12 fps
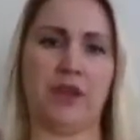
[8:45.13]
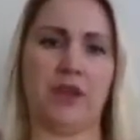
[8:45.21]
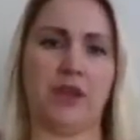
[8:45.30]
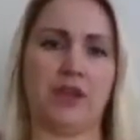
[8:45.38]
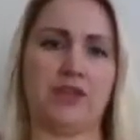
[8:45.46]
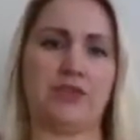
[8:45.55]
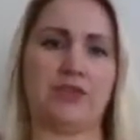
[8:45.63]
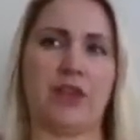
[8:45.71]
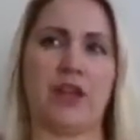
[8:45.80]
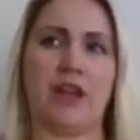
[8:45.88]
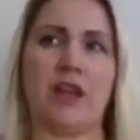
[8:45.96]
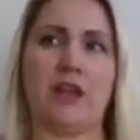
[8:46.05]

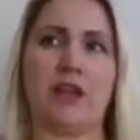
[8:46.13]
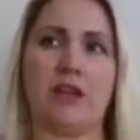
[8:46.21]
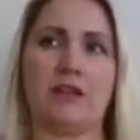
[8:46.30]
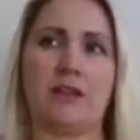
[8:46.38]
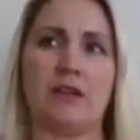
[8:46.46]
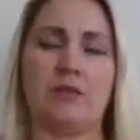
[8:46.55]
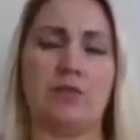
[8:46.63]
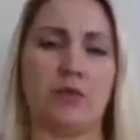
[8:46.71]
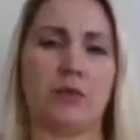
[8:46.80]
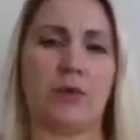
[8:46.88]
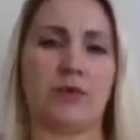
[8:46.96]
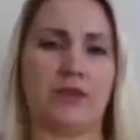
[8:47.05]
History is
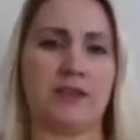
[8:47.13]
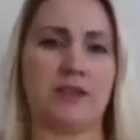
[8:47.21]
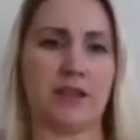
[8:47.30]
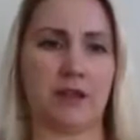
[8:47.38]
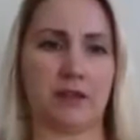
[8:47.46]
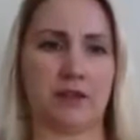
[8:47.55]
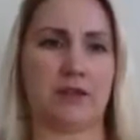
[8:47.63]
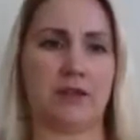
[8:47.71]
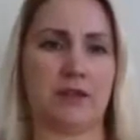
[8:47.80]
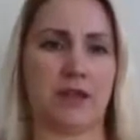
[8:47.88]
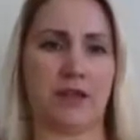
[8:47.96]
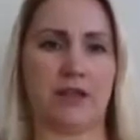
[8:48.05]
more about the skills
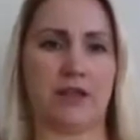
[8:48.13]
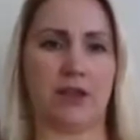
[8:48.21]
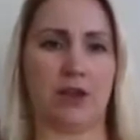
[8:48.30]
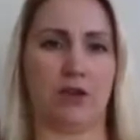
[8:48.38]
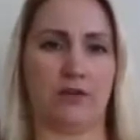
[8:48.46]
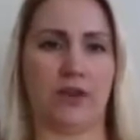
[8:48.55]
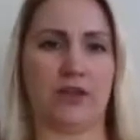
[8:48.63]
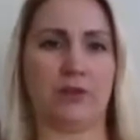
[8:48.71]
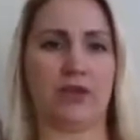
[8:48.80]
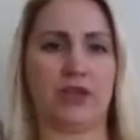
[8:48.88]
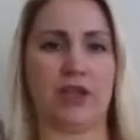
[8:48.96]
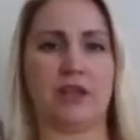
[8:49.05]
side of it,
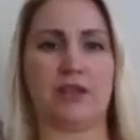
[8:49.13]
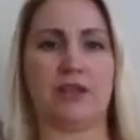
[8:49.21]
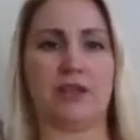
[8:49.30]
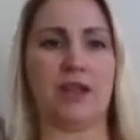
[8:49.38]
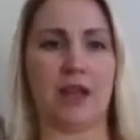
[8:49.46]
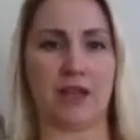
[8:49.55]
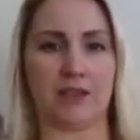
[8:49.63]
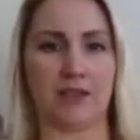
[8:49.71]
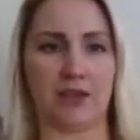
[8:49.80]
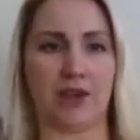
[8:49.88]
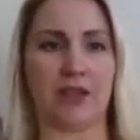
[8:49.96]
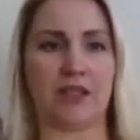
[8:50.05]
which is the
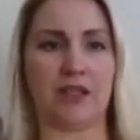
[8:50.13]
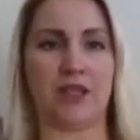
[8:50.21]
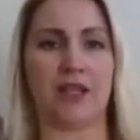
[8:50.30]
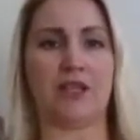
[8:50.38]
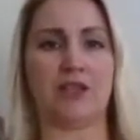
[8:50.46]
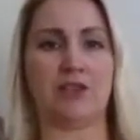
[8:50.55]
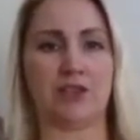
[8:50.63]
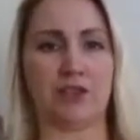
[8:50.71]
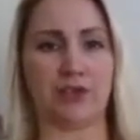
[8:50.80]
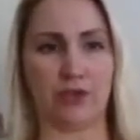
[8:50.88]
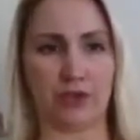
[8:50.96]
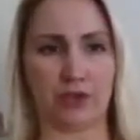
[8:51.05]
essay writing. It's the
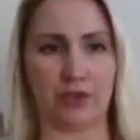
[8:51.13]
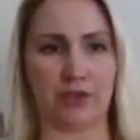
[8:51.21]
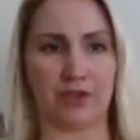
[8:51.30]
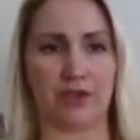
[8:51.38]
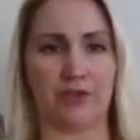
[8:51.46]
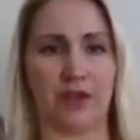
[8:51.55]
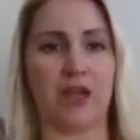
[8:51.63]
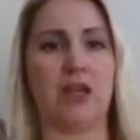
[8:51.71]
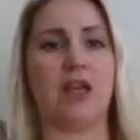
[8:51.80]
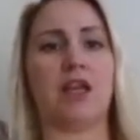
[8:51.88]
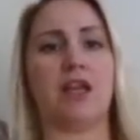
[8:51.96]
research inside of it.